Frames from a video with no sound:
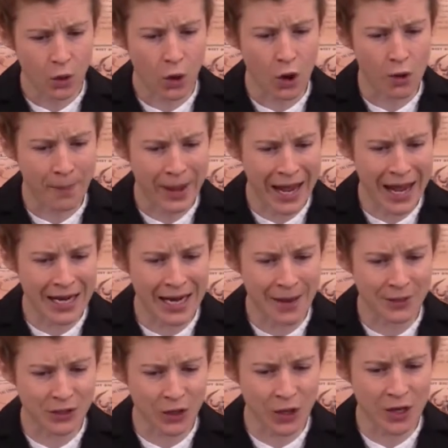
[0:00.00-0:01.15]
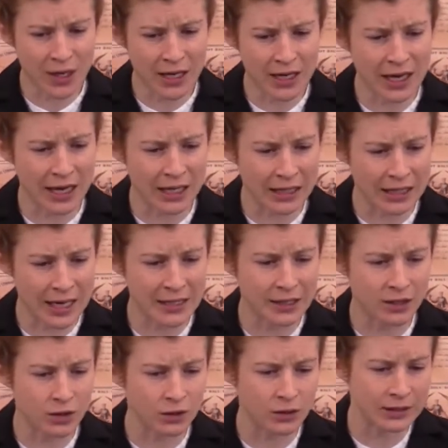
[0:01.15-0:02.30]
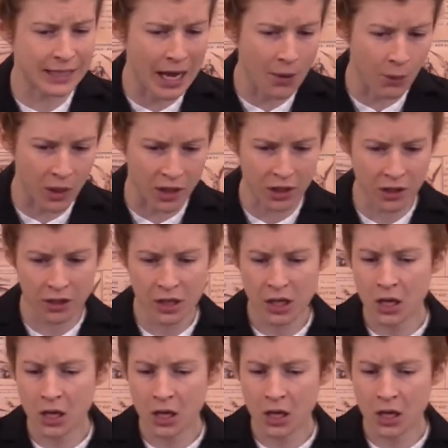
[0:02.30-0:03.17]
or Pan-Amazonian Ecclesial Network.